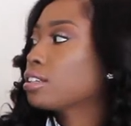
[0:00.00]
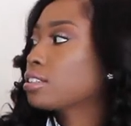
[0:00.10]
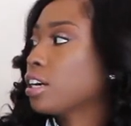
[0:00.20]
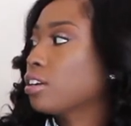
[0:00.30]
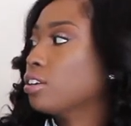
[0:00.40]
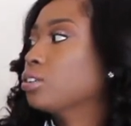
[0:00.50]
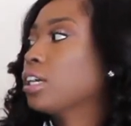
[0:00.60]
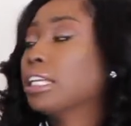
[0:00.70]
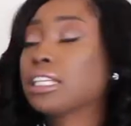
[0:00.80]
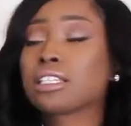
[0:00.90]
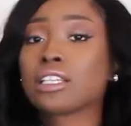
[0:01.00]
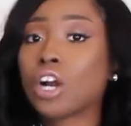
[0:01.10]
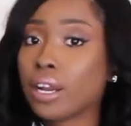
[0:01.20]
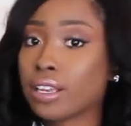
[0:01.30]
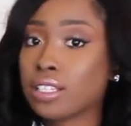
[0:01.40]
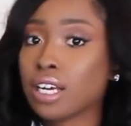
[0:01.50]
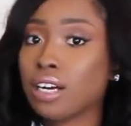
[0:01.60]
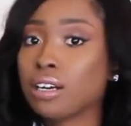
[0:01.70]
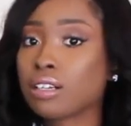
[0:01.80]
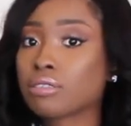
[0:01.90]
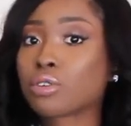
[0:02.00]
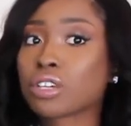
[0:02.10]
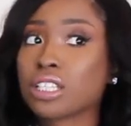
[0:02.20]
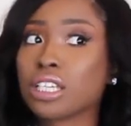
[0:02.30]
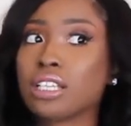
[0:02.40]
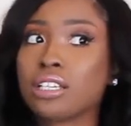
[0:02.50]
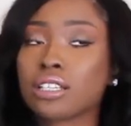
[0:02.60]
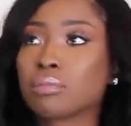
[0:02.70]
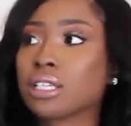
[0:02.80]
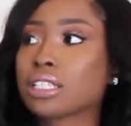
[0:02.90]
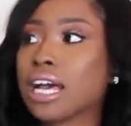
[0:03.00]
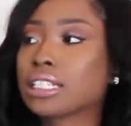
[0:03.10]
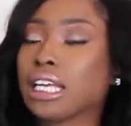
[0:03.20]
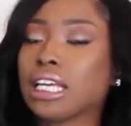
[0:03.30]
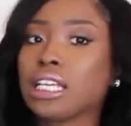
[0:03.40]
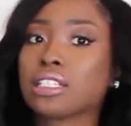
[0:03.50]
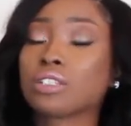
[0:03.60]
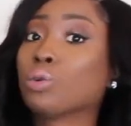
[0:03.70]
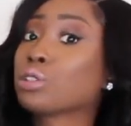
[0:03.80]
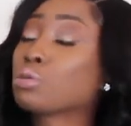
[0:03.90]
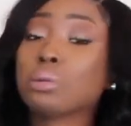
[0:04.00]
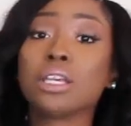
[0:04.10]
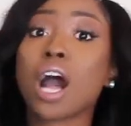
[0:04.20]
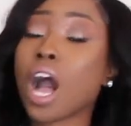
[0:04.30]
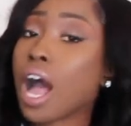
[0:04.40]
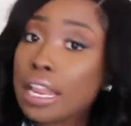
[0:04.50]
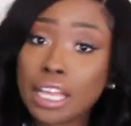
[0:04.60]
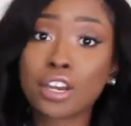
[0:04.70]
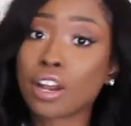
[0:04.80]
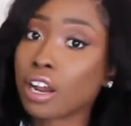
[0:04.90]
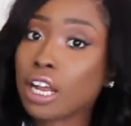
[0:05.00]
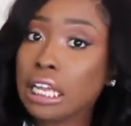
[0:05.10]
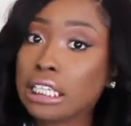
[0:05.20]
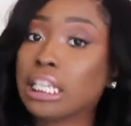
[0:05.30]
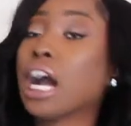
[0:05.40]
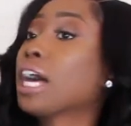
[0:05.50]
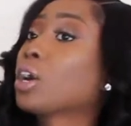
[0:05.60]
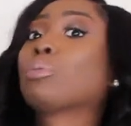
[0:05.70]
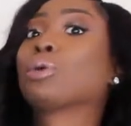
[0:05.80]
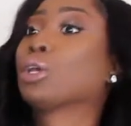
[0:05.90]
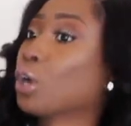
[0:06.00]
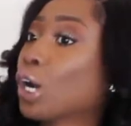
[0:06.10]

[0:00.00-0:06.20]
So, and it's in Arkansas, Forest City to be exact, and it's going to be hot in there, honey, hot up in